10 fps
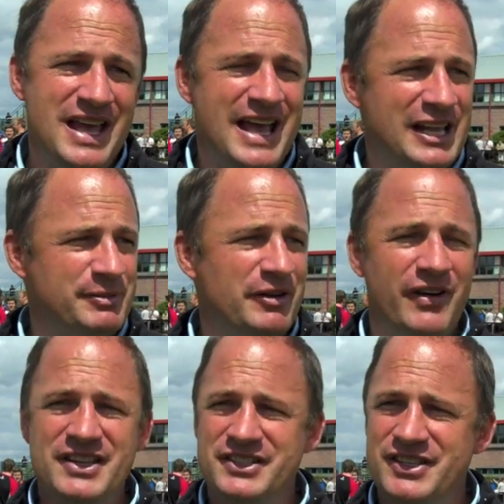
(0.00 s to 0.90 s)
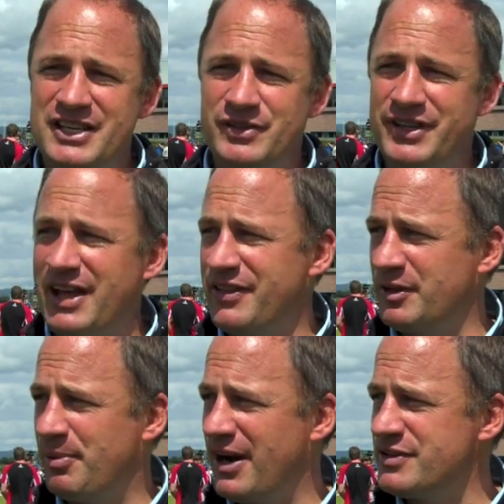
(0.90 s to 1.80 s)
it's been a very successful day, I think the
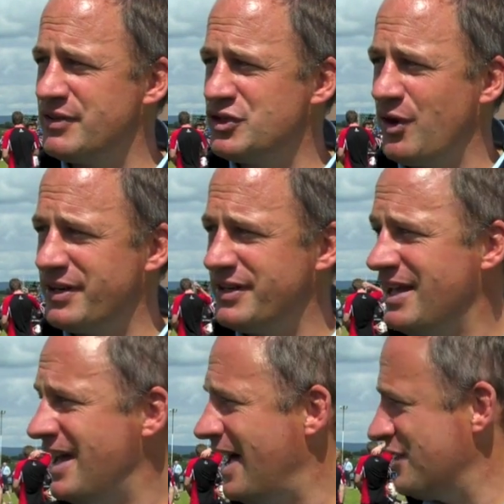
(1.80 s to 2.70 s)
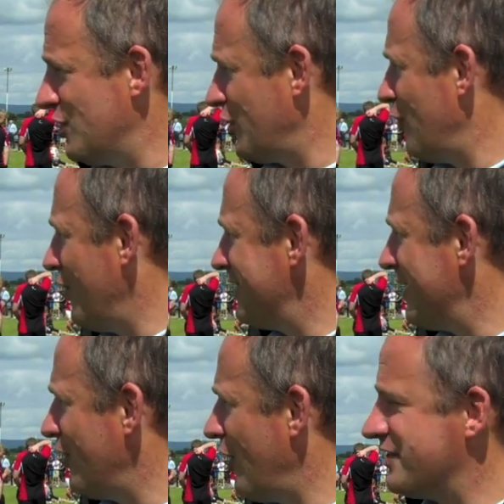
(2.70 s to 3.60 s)
players have enjoyed it and you look around here
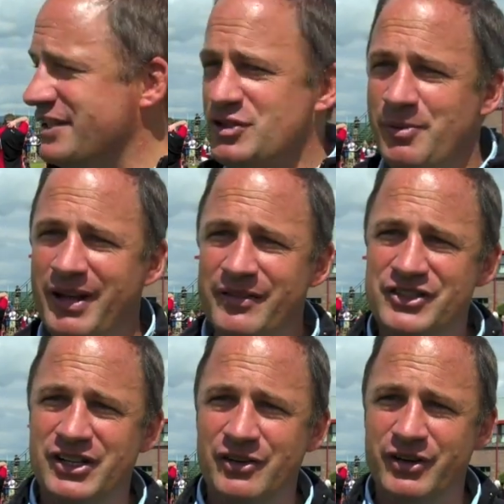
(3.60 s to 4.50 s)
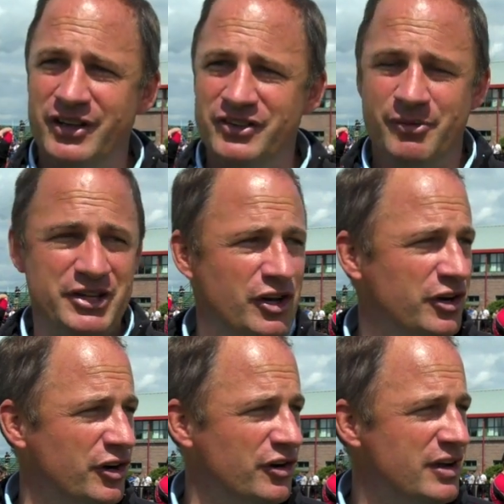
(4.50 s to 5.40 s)
now and see so many of the children and some of the
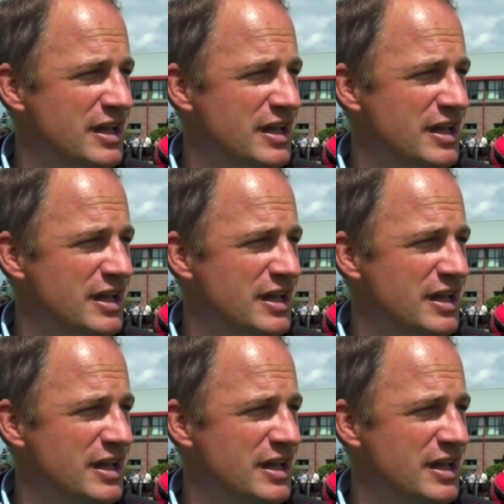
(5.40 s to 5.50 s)
younger